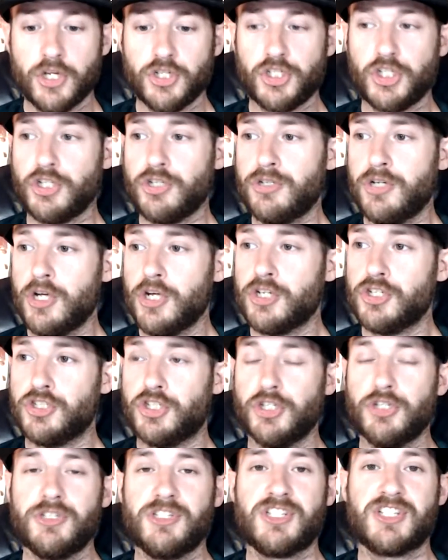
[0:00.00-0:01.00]

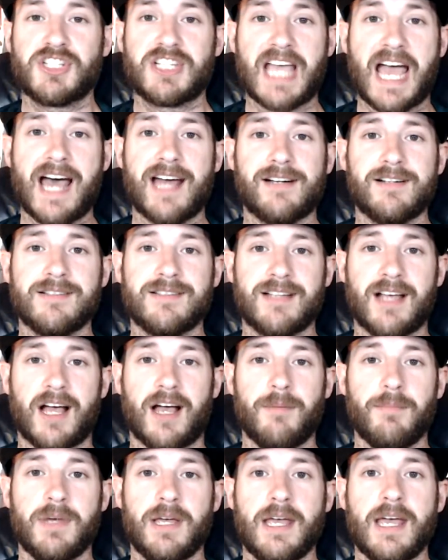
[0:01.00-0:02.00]
Dude scatters
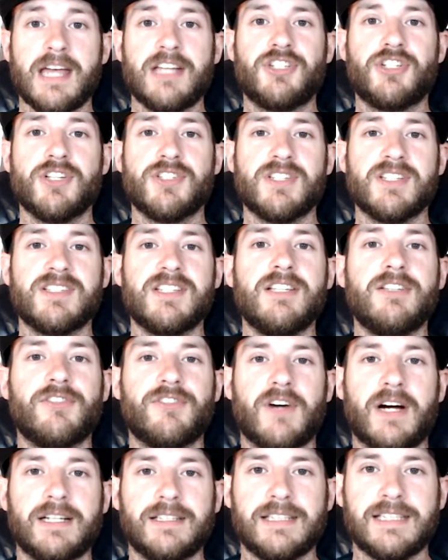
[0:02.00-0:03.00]
up, and just as he's
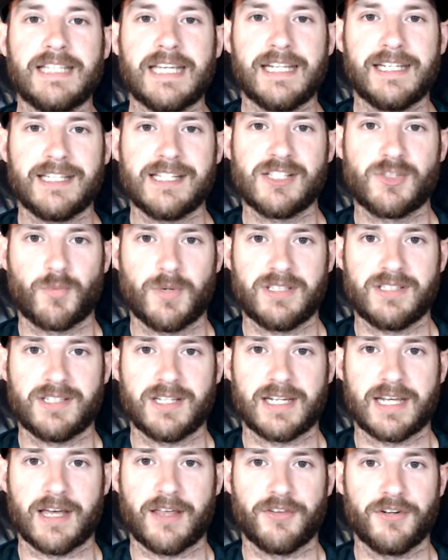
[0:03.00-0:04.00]
finally getting his wits
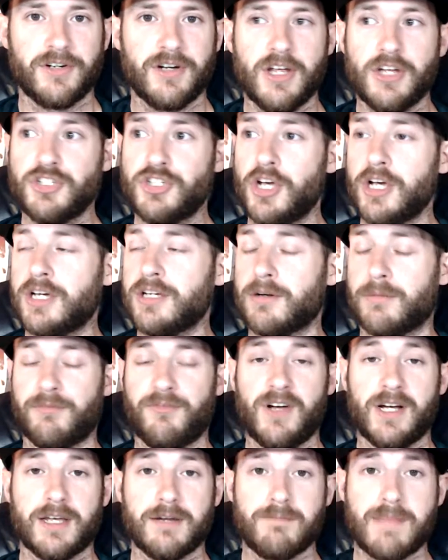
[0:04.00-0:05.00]
together, taking a
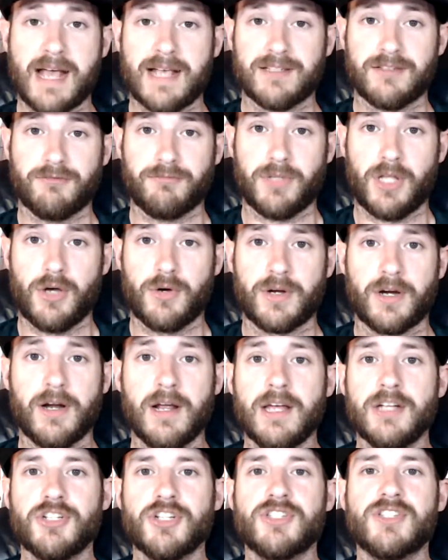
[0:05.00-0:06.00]
fucking massive blow here,
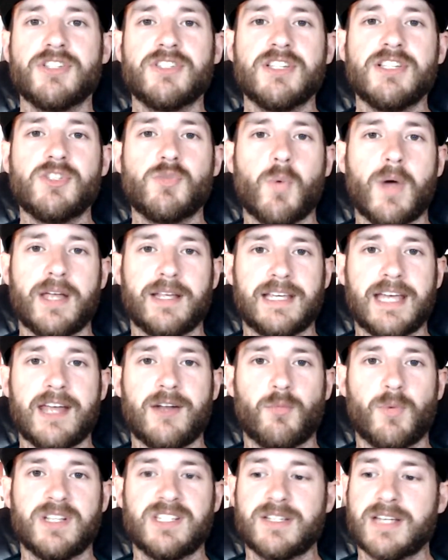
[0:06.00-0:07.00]
just as he's
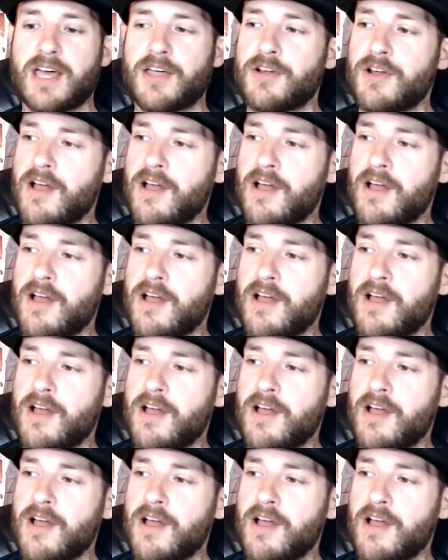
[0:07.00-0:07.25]
getting wits together,